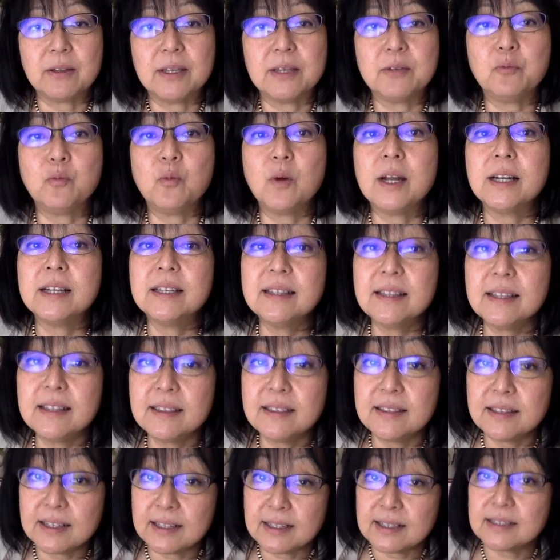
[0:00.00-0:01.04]
And one of the
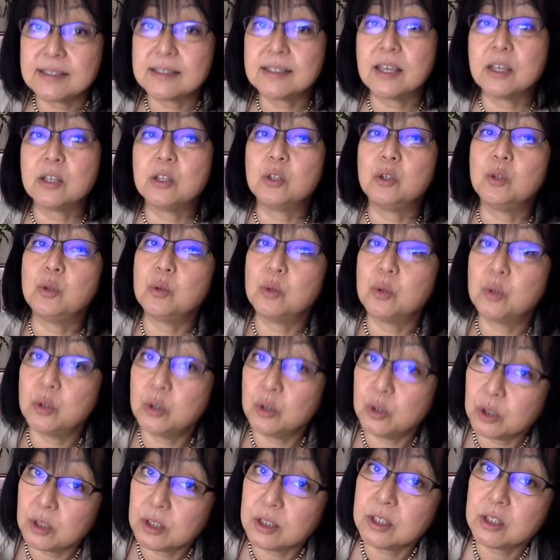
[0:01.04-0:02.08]
things that you
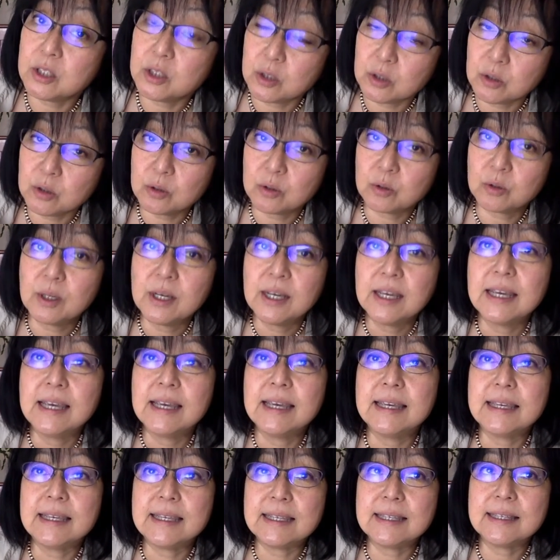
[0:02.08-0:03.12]
could do
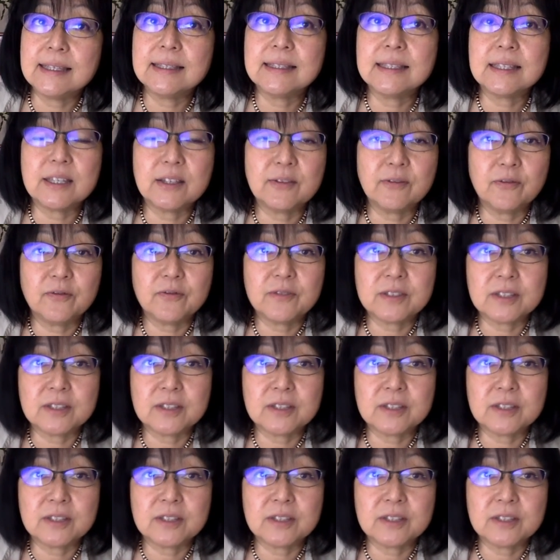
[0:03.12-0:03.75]
is if